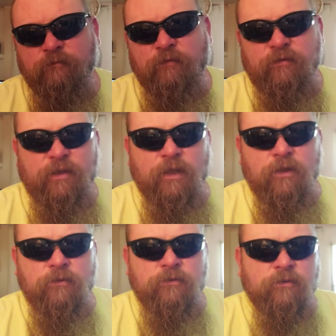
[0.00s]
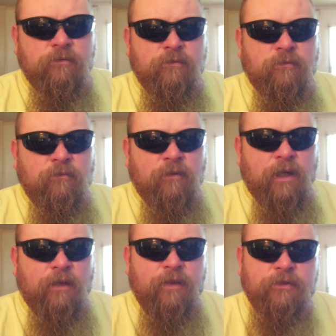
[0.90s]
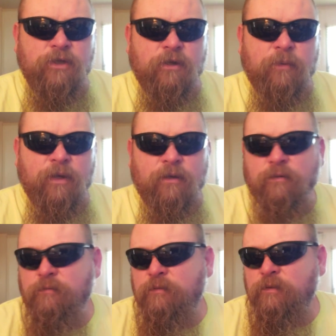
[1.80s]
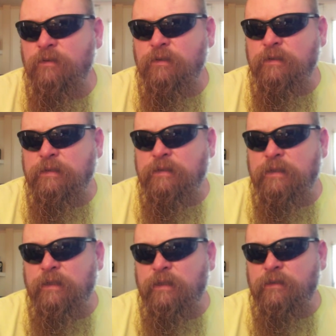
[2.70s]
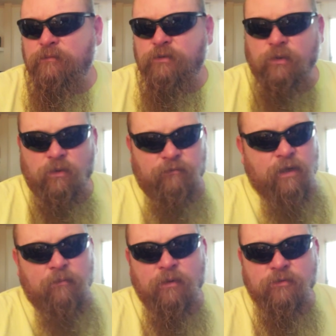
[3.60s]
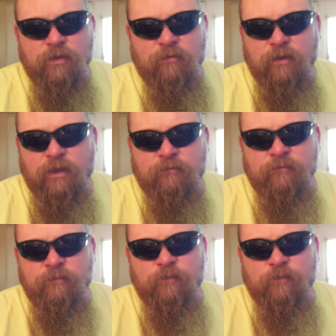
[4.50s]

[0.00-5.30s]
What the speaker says: 50 loads out of that jug of powder, and so I've got most of it left.